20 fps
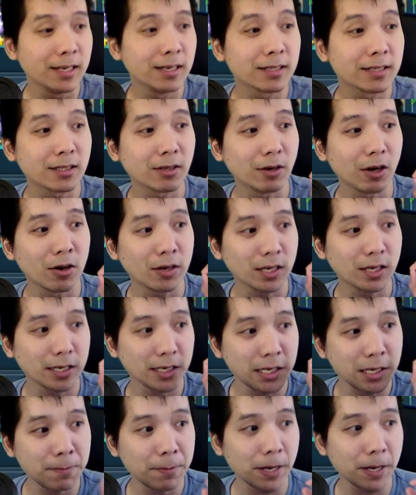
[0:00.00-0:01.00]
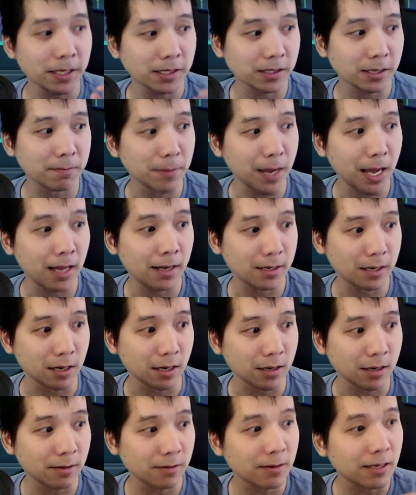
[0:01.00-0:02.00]
So on a DPS
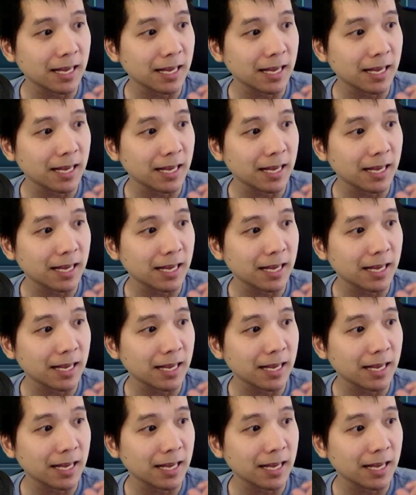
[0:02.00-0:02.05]
commander,